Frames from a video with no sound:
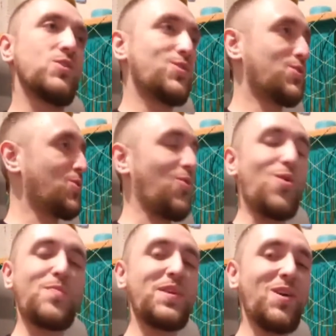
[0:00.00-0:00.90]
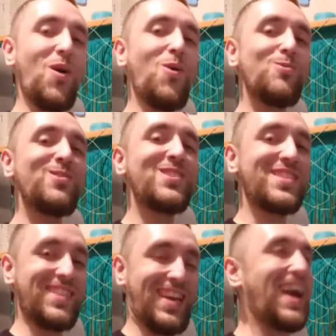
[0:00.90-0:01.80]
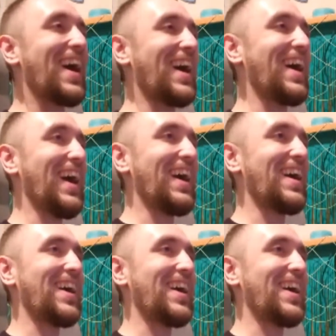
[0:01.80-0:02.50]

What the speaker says: Scorpio Sky.